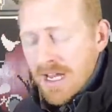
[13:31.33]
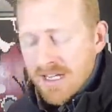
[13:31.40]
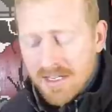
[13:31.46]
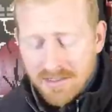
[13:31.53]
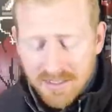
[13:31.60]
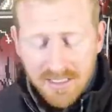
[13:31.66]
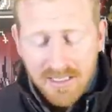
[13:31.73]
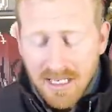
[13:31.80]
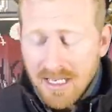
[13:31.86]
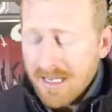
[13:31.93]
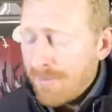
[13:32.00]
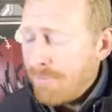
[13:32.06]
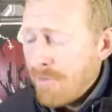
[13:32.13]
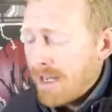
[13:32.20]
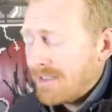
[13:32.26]
You're sitting there,
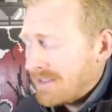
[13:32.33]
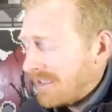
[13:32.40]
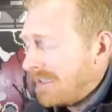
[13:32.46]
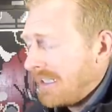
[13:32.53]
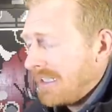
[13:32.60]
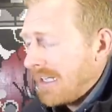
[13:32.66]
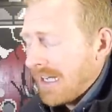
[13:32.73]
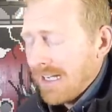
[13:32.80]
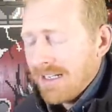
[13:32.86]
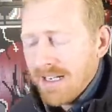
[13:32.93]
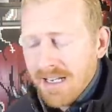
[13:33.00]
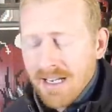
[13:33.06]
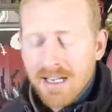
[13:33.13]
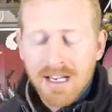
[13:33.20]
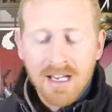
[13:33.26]
you're mixing and
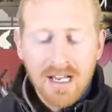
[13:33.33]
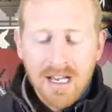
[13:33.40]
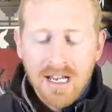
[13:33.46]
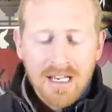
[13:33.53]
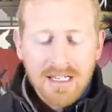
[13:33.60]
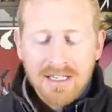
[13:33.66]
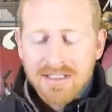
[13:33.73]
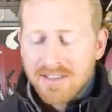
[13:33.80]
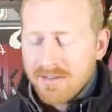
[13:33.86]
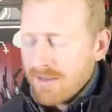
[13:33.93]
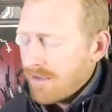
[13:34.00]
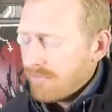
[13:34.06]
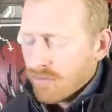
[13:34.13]
you're just